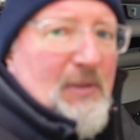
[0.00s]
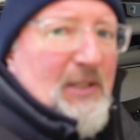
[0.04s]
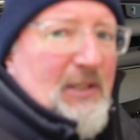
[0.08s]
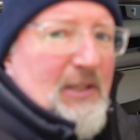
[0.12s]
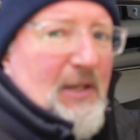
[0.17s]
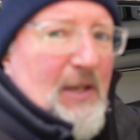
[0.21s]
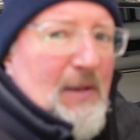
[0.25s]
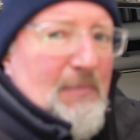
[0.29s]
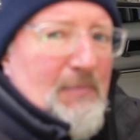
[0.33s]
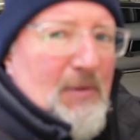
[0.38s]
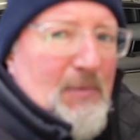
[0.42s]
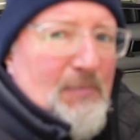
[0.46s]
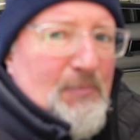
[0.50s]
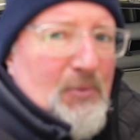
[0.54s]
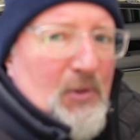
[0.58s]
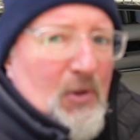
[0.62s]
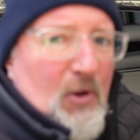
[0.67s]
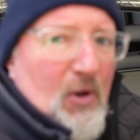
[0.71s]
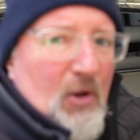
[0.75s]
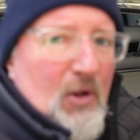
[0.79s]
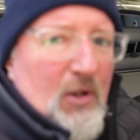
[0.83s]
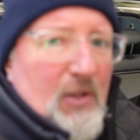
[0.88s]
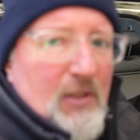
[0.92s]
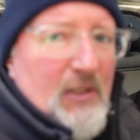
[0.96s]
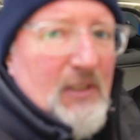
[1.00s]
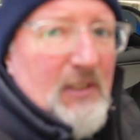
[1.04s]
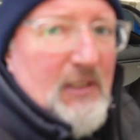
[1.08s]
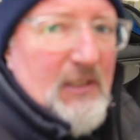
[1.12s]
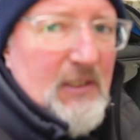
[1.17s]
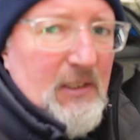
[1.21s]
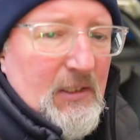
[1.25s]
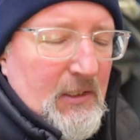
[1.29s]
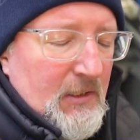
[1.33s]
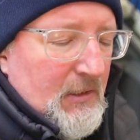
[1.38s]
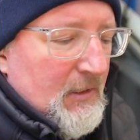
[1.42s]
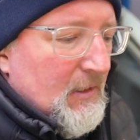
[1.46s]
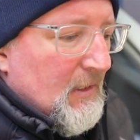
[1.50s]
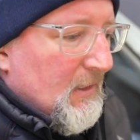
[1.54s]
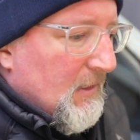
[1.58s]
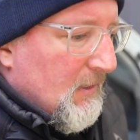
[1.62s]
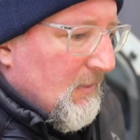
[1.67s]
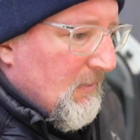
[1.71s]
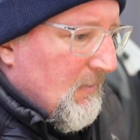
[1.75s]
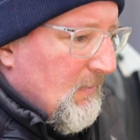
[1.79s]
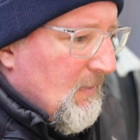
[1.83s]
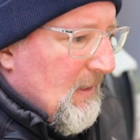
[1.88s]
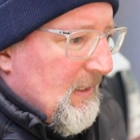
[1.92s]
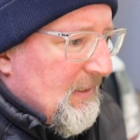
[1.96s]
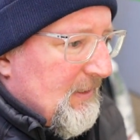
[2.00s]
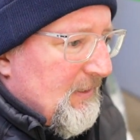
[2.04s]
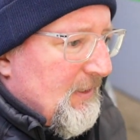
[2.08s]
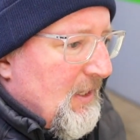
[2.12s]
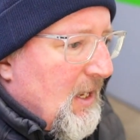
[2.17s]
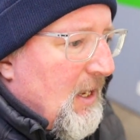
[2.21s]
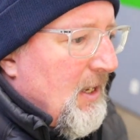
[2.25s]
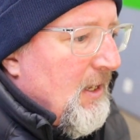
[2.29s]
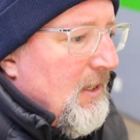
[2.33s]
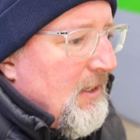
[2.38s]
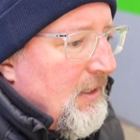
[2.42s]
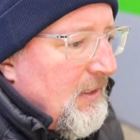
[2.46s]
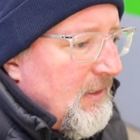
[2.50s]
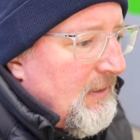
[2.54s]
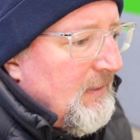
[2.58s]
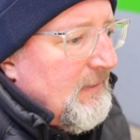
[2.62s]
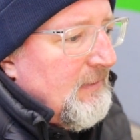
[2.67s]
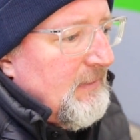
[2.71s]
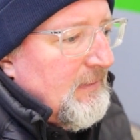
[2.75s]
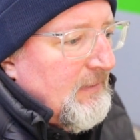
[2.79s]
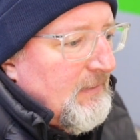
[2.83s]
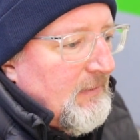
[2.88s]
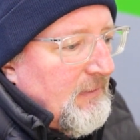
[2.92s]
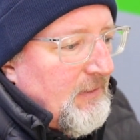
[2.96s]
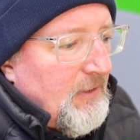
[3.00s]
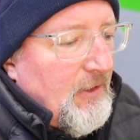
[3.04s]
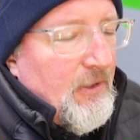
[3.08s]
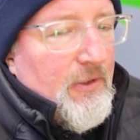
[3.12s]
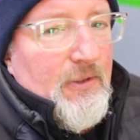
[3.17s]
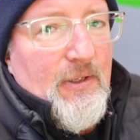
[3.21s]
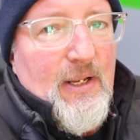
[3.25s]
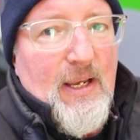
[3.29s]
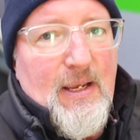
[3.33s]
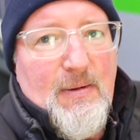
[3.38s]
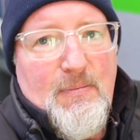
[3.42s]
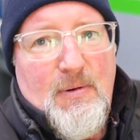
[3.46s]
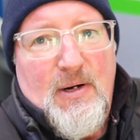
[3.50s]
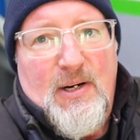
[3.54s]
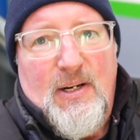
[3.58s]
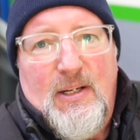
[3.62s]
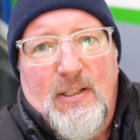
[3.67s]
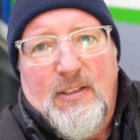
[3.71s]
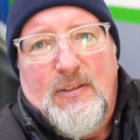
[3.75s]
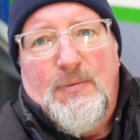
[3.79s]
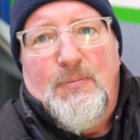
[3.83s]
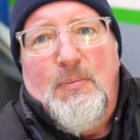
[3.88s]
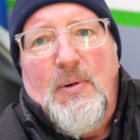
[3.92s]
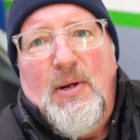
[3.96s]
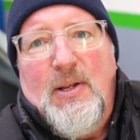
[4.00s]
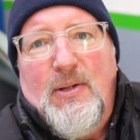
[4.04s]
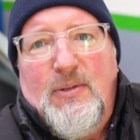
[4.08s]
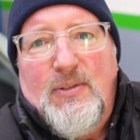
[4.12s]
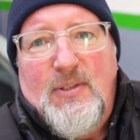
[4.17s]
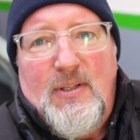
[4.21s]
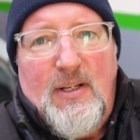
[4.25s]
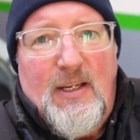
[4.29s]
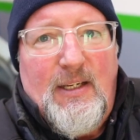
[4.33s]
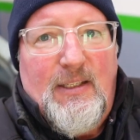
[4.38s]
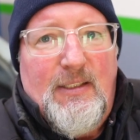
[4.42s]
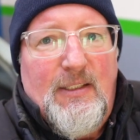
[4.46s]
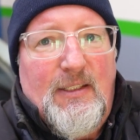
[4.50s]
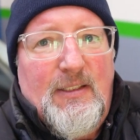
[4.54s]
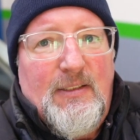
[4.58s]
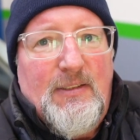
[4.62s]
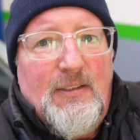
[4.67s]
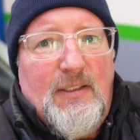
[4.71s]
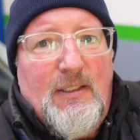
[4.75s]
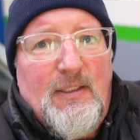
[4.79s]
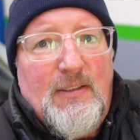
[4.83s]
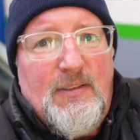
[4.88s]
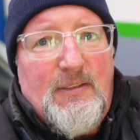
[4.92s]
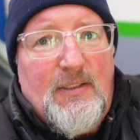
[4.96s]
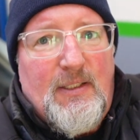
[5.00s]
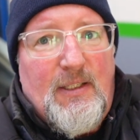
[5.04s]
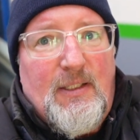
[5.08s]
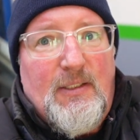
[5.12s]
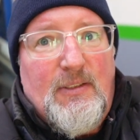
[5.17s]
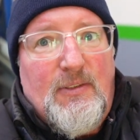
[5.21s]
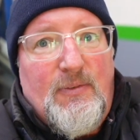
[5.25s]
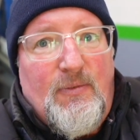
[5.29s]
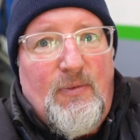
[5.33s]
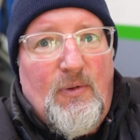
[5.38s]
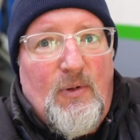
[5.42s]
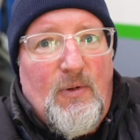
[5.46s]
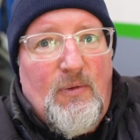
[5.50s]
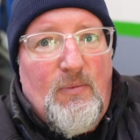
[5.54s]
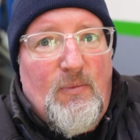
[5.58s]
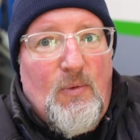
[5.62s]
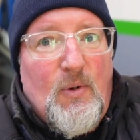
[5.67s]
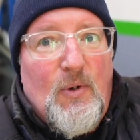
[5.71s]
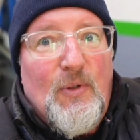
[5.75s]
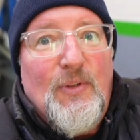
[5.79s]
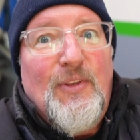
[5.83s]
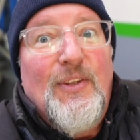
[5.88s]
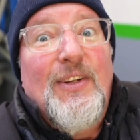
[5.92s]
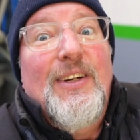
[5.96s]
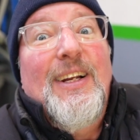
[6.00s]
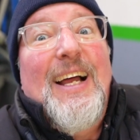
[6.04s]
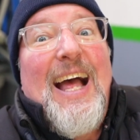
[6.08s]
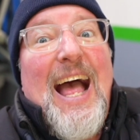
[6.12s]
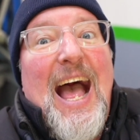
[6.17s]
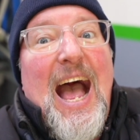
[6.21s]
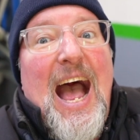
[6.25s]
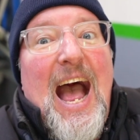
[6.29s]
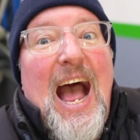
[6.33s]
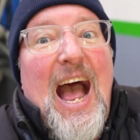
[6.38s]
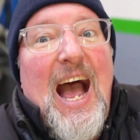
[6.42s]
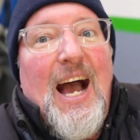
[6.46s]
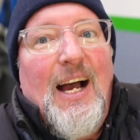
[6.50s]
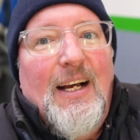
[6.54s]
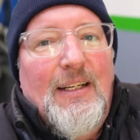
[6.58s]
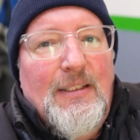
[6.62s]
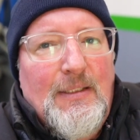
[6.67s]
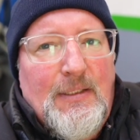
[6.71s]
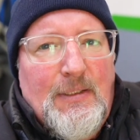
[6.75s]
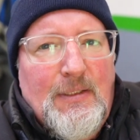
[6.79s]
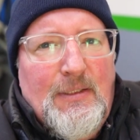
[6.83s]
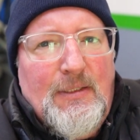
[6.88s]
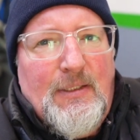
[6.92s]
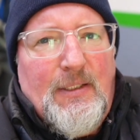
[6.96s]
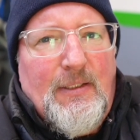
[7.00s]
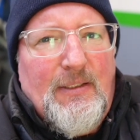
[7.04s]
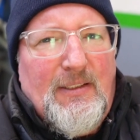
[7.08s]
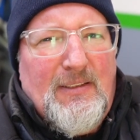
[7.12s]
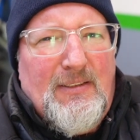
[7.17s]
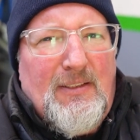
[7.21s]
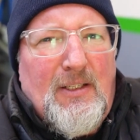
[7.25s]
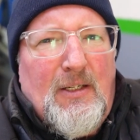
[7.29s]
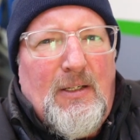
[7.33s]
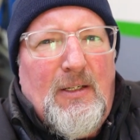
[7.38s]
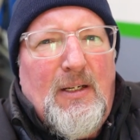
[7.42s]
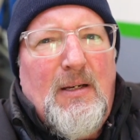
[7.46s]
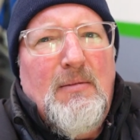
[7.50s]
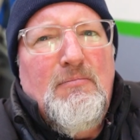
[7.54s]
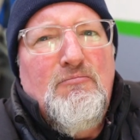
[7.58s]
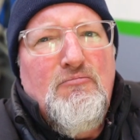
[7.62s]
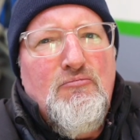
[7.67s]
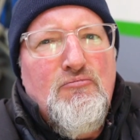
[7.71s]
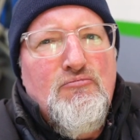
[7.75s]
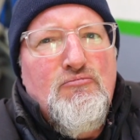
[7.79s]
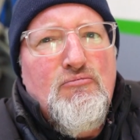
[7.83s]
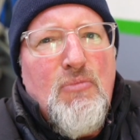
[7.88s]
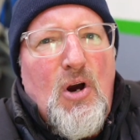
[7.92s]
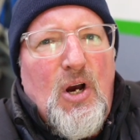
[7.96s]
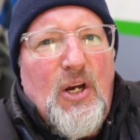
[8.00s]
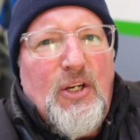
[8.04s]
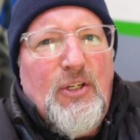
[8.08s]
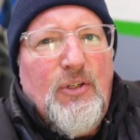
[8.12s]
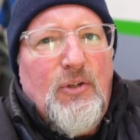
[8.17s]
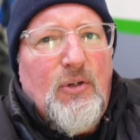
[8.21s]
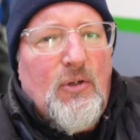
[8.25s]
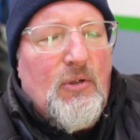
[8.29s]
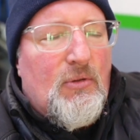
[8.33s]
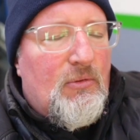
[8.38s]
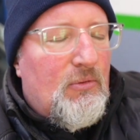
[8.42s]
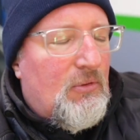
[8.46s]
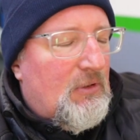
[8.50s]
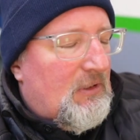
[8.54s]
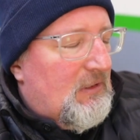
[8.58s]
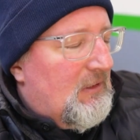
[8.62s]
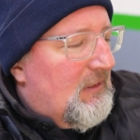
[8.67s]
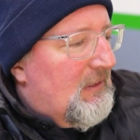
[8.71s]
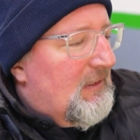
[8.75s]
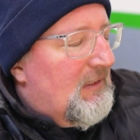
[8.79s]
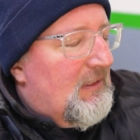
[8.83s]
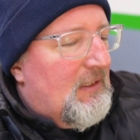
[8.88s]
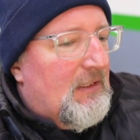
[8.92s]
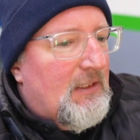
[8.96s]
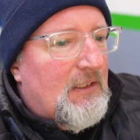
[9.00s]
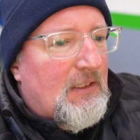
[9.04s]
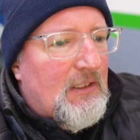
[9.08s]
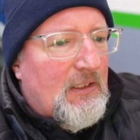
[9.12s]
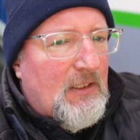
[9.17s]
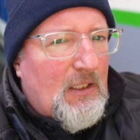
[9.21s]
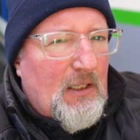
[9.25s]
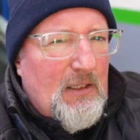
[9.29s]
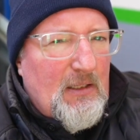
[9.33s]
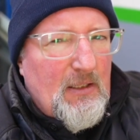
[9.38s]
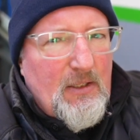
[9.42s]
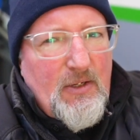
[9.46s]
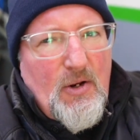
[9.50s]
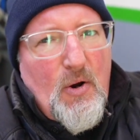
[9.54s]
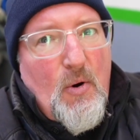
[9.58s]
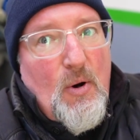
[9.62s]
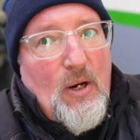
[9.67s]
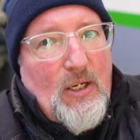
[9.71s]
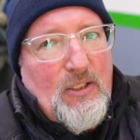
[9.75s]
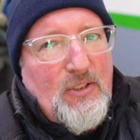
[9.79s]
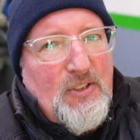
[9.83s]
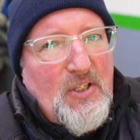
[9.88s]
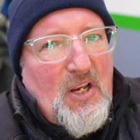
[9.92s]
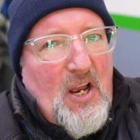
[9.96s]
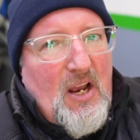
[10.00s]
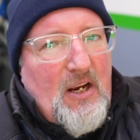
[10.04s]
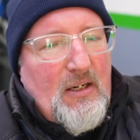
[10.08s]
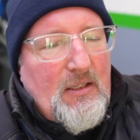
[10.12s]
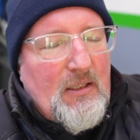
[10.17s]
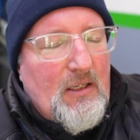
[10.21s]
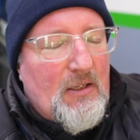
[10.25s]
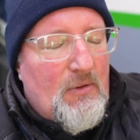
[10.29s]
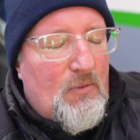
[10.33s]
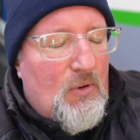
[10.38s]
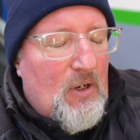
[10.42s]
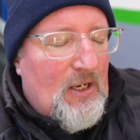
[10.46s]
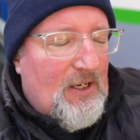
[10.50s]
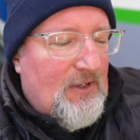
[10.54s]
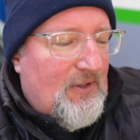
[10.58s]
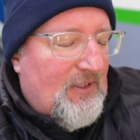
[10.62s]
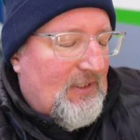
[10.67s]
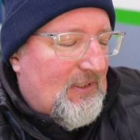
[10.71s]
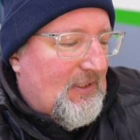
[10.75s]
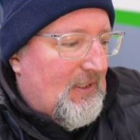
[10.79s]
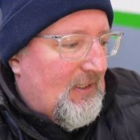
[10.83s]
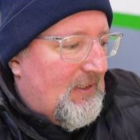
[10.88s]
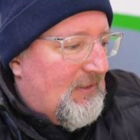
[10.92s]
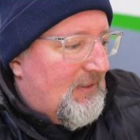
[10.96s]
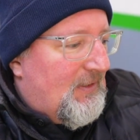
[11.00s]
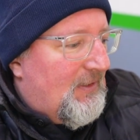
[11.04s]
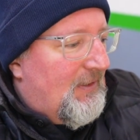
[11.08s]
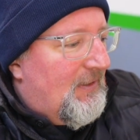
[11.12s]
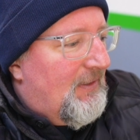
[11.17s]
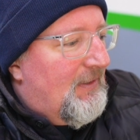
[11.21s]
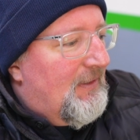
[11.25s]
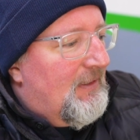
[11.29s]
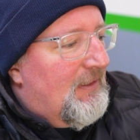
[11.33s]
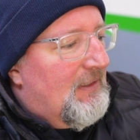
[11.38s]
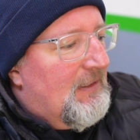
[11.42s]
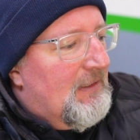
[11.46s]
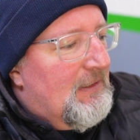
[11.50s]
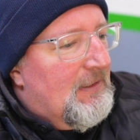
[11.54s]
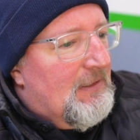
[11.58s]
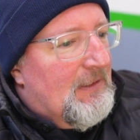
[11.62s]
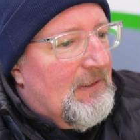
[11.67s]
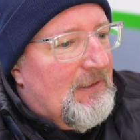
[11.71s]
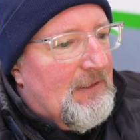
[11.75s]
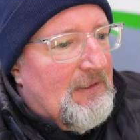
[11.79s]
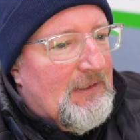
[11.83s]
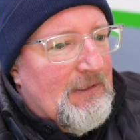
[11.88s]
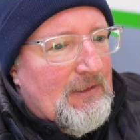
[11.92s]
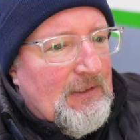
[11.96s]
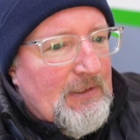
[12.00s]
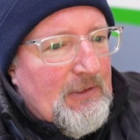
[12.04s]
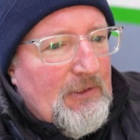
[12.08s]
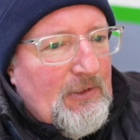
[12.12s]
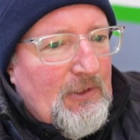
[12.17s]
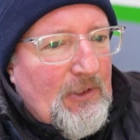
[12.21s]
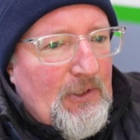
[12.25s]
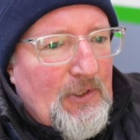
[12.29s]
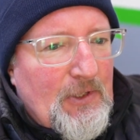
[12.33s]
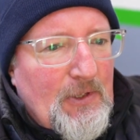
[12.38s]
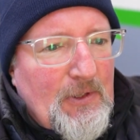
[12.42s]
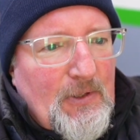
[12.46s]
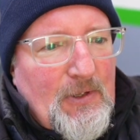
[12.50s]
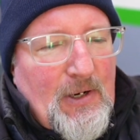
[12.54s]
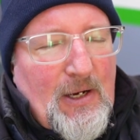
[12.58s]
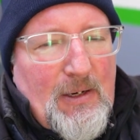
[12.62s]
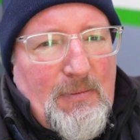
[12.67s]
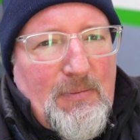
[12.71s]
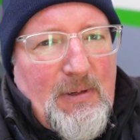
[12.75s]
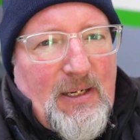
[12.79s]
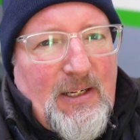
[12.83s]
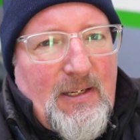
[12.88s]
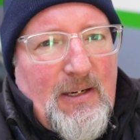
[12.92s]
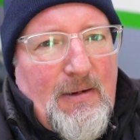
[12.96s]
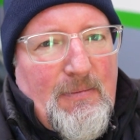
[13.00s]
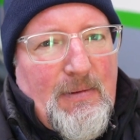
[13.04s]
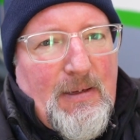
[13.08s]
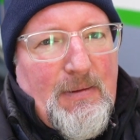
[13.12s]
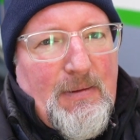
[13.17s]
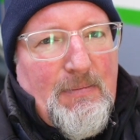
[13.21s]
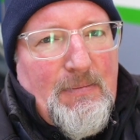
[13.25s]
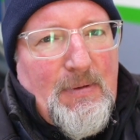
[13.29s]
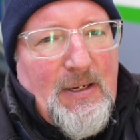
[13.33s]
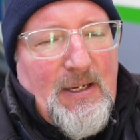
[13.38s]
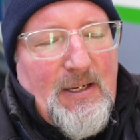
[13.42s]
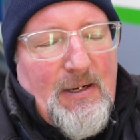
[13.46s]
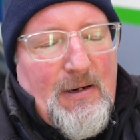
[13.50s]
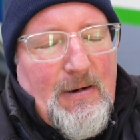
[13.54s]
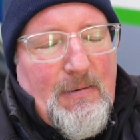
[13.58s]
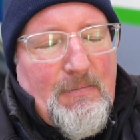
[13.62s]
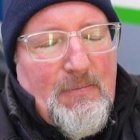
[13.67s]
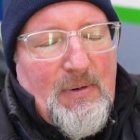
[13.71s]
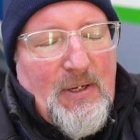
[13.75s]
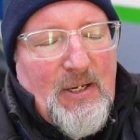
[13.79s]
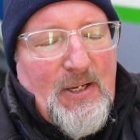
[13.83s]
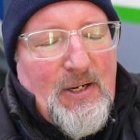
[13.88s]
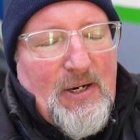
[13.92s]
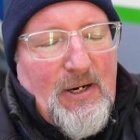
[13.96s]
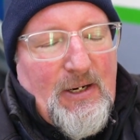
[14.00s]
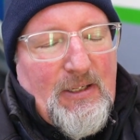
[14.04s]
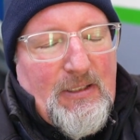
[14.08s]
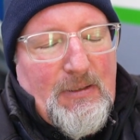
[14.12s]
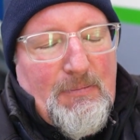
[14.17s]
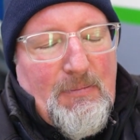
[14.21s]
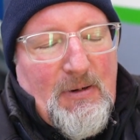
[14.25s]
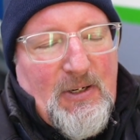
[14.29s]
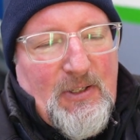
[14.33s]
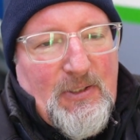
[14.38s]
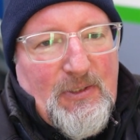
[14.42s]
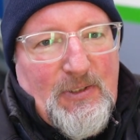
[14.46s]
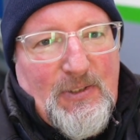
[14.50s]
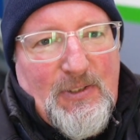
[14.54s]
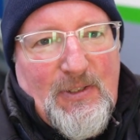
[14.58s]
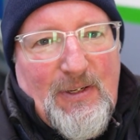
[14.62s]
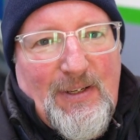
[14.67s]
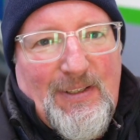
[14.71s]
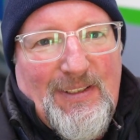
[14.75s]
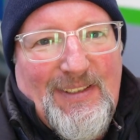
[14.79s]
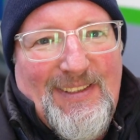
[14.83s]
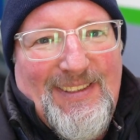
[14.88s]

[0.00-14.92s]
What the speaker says: became a pro. When your neighbor has Prius like this, they say it's full of water, ha! You'll tell them, I know exactly where it is. So you are becoming bigger and bigger experts.